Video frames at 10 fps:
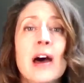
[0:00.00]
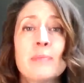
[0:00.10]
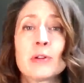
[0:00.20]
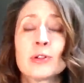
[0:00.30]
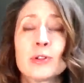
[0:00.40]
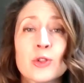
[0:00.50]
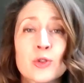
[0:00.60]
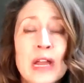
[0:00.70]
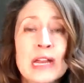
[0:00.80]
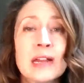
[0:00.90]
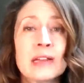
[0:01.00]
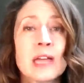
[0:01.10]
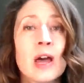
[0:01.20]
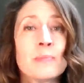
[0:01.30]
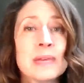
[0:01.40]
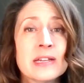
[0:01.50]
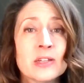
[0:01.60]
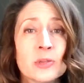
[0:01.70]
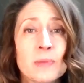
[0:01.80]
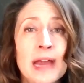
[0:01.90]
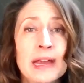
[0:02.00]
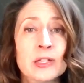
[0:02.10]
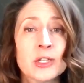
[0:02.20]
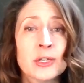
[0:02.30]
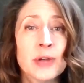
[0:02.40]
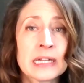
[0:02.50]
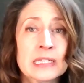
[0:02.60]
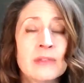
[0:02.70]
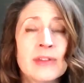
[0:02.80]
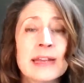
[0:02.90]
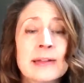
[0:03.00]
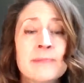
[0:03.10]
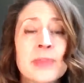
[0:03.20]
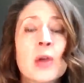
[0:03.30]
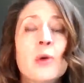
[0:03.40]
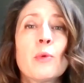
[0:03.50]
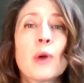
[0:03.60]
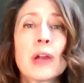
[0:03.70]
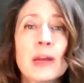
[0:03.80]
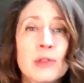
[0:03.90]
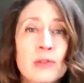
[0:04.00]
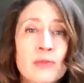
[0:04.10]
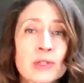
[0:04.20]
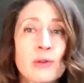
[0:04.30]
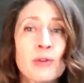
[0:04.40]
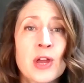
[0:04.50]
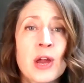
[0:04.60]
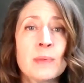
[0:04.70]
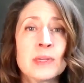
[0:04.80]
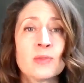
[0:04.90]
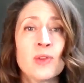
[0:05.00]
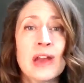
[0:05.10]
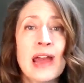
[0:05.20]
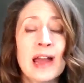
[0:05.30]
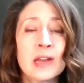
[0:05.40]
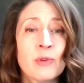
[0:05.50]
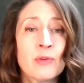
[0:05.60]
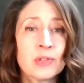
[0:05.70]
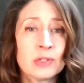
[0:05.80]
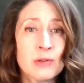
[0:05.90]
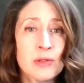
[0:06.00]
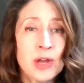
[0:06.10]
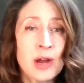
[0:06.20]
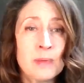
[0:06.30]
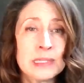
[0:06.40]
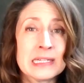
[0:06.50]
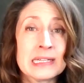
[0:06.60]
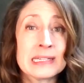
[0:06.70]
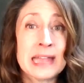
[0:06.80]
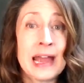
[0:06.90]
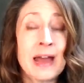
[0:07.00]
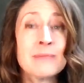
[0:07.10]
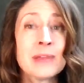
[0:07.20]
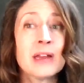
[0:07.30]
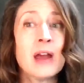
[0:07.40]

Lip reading: personal training to help ease you back into your activity. Working with a physical therapist for an annual physical therapist exam can